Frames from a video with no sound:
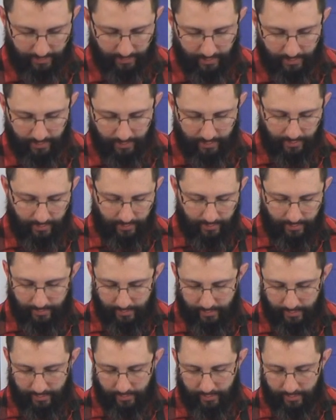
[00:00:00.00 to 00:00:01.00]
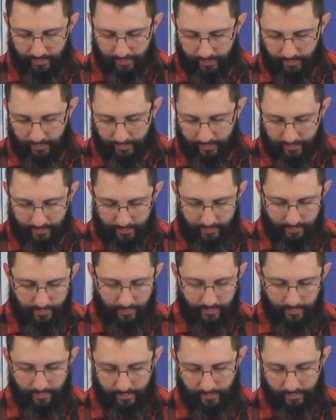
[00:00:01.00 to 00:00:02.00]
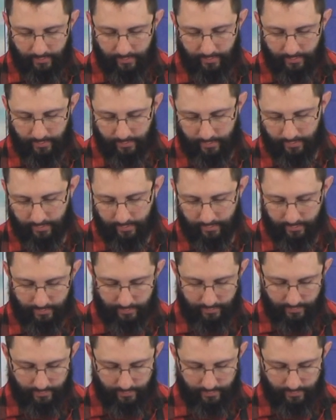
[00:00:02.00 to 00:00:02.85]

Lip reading: [no speech]